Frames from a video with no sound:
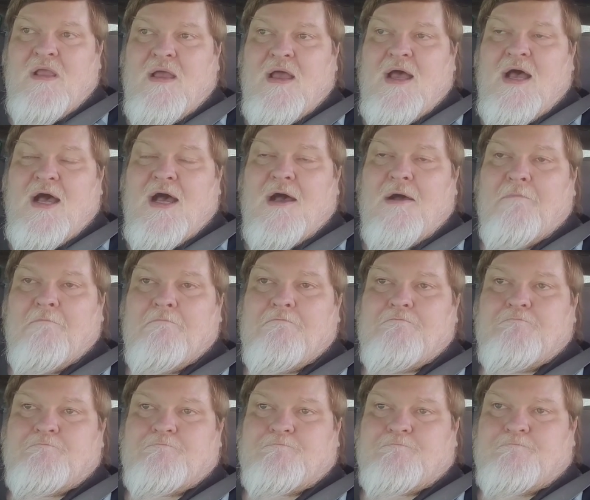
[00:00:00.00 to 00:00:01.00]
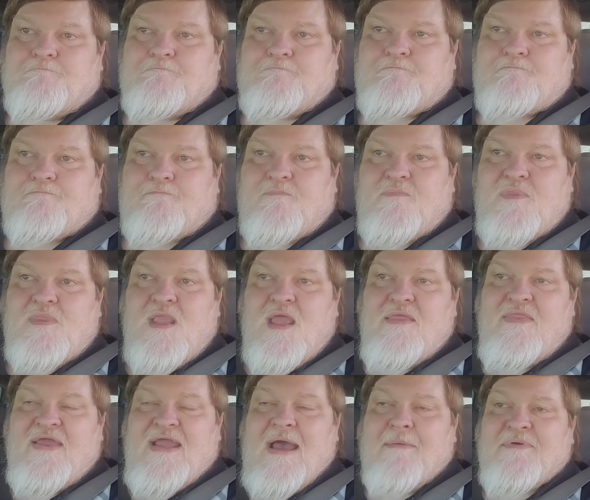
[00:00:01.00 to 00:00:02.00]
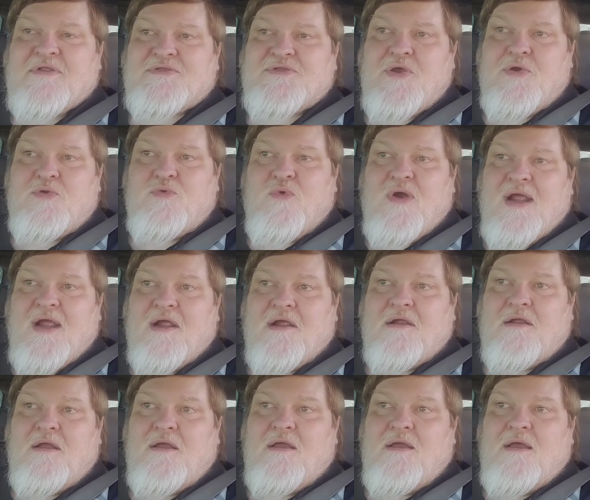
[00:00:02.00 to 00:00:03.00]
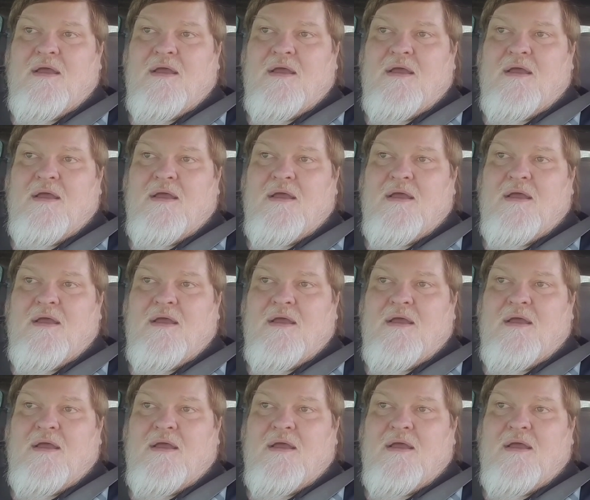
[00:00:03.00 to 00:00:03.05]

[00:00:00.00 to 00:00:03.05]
the episode where